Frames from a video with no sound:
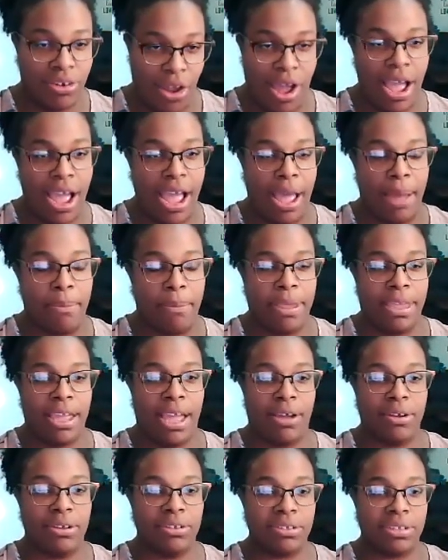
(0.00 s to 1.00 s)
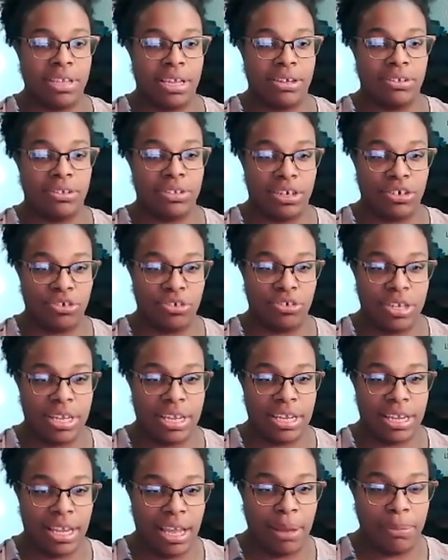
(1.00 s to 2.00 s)
not happy. I was I was
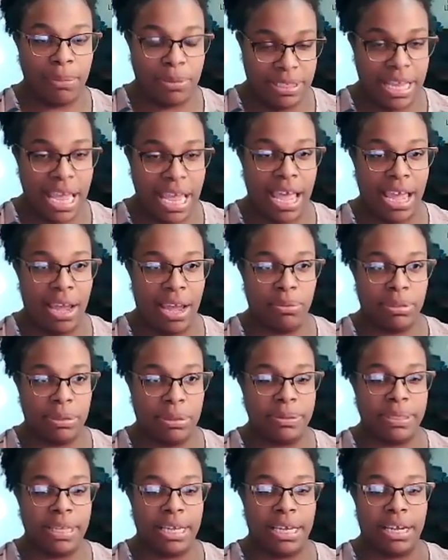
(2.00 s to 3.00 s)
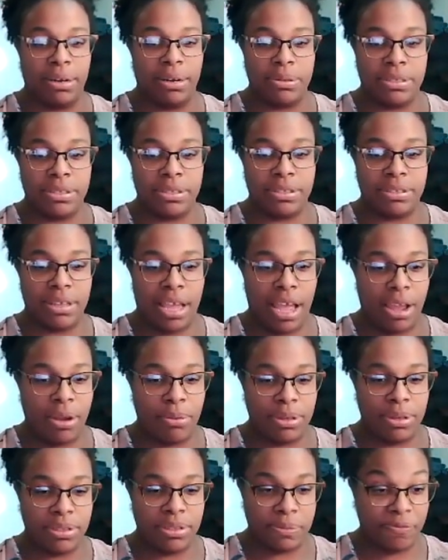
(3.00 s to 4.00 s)
actually upset. I was upset. I was I
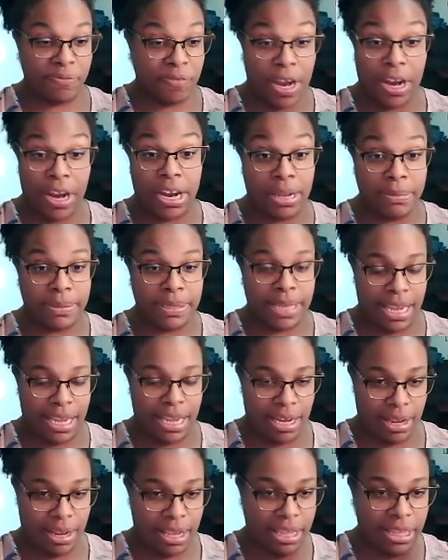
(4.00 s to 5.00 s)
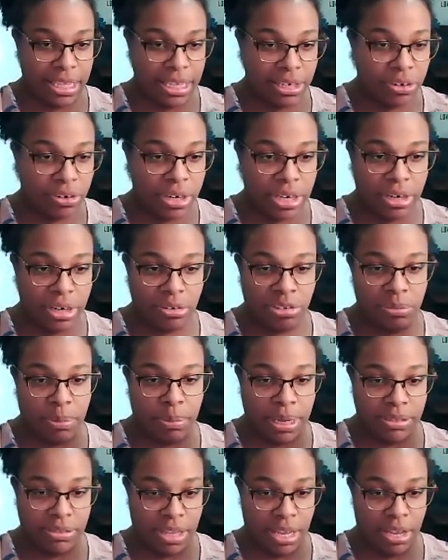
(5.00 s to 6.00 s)
was very upset. I cleaned her ears the
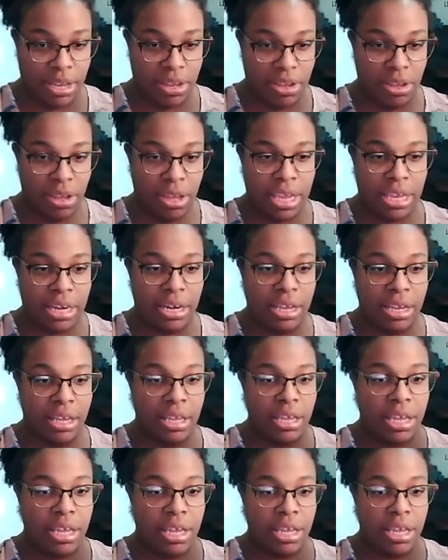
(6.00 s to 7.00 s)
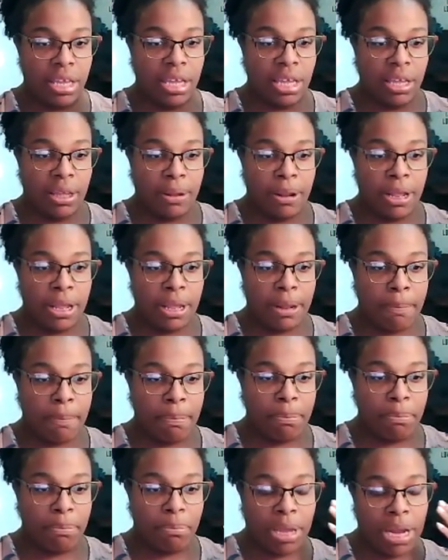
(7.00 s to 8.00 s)
best I could
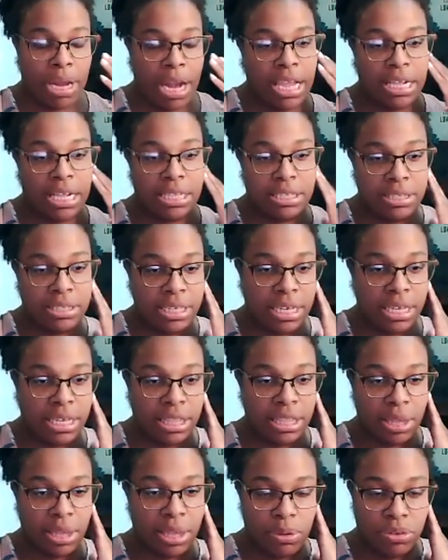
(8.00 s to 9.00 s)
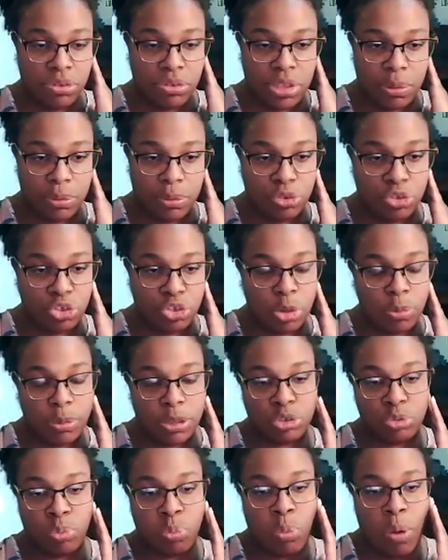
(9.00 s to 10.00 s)
but I could see there was there was so
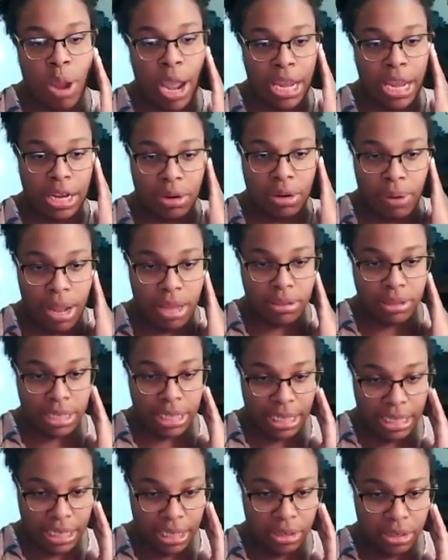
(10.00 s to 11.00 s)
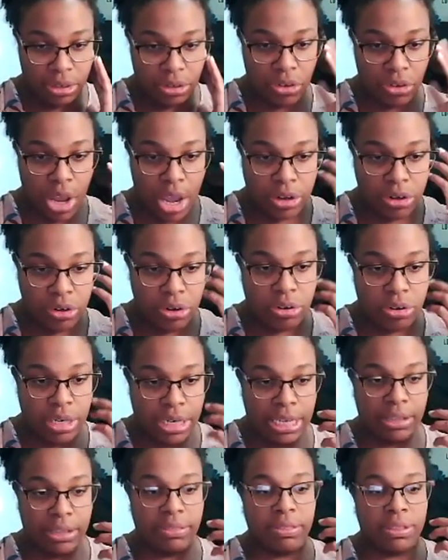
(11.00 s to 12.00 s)
much white around the ear
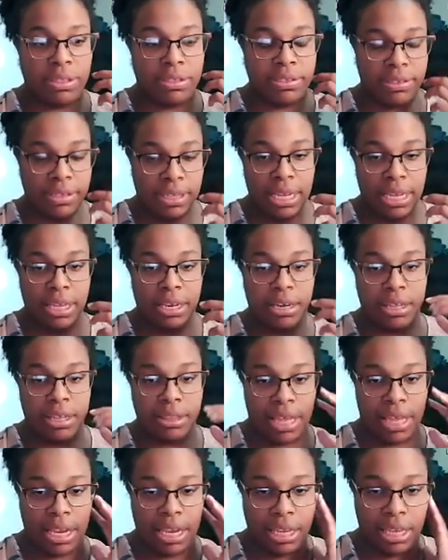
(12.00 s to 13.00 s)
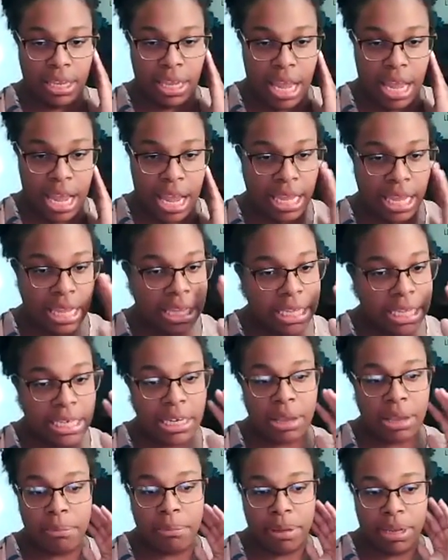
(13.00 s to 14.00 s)
underneath the skin that I
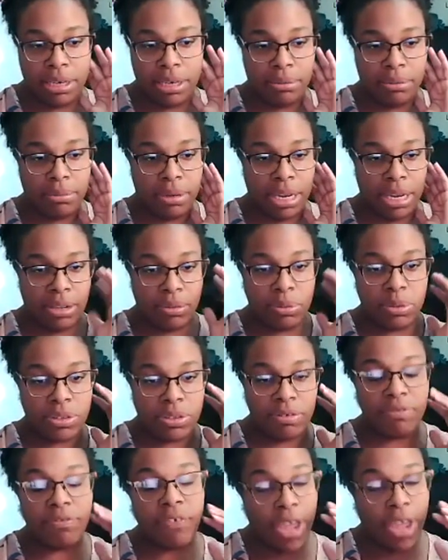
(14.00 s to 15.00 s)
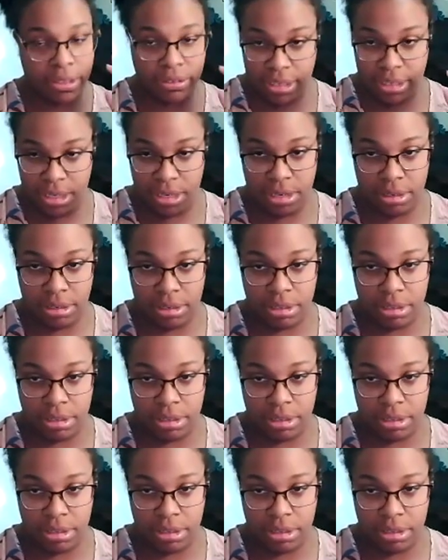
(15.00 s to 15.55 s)
cleaned it, but it was infected.